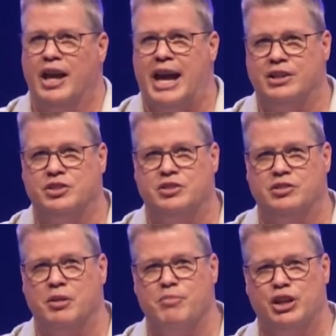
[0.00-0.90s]
As
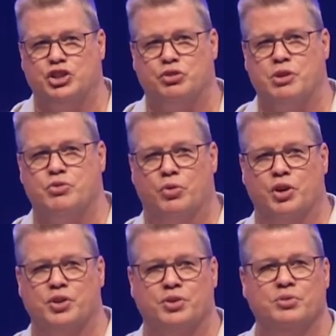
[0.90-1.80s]
the ministry
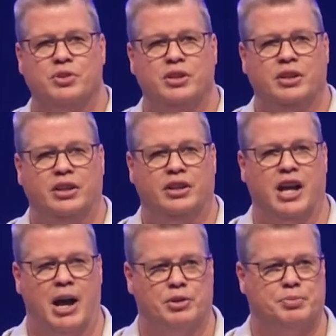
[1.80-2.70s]
grew,
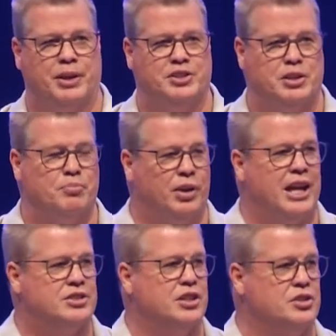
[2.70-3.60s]
God was placing
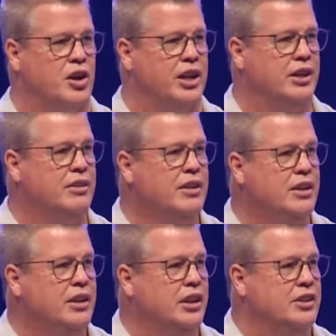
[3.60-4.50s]
blessings on it.
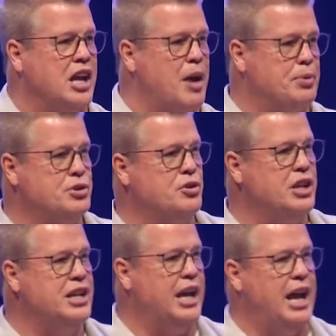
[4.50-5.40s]
The
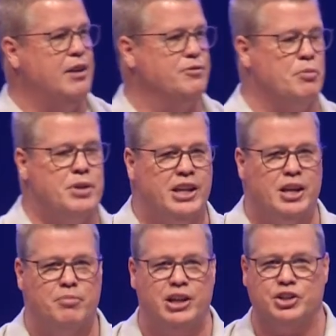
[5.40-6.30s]
opportunity came for
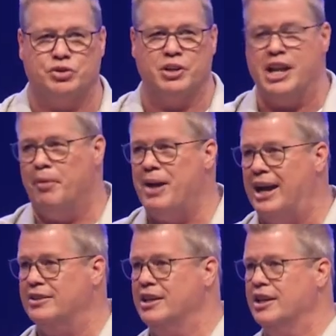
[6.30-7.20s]
media ministry. Now,
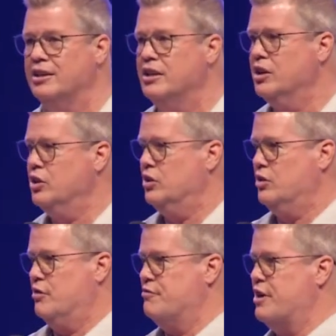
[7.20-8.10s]
back then,
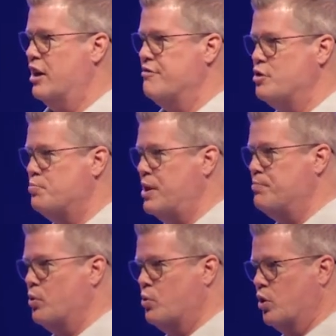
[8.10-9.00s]
very few
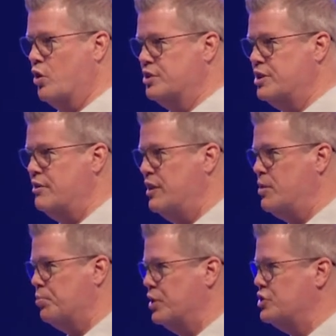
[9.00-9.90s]
people were on
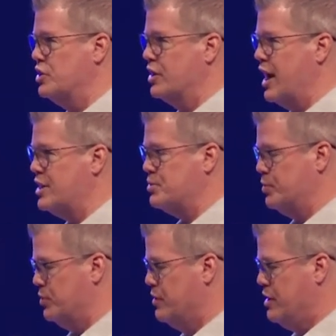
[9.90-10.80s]
TV preaching the
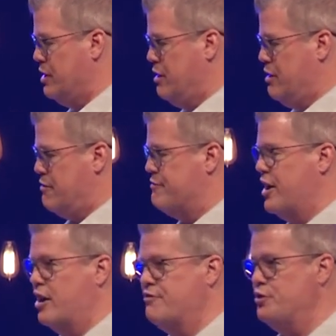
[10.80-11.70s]
gospel.
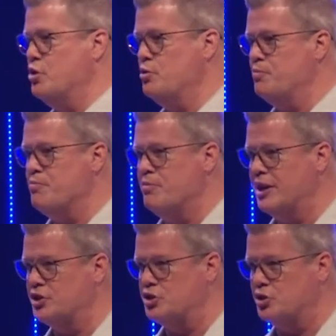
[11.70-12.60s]
Very few
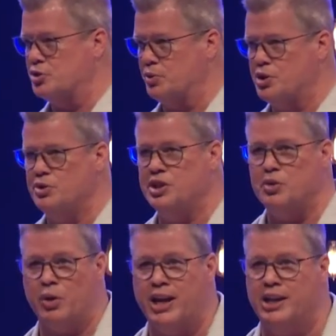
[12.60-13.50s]
ministers were
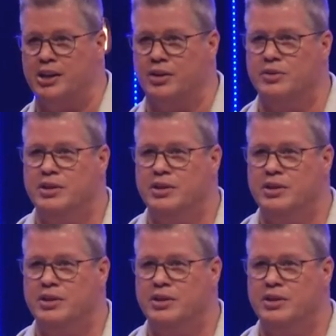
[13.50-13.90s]
using radio.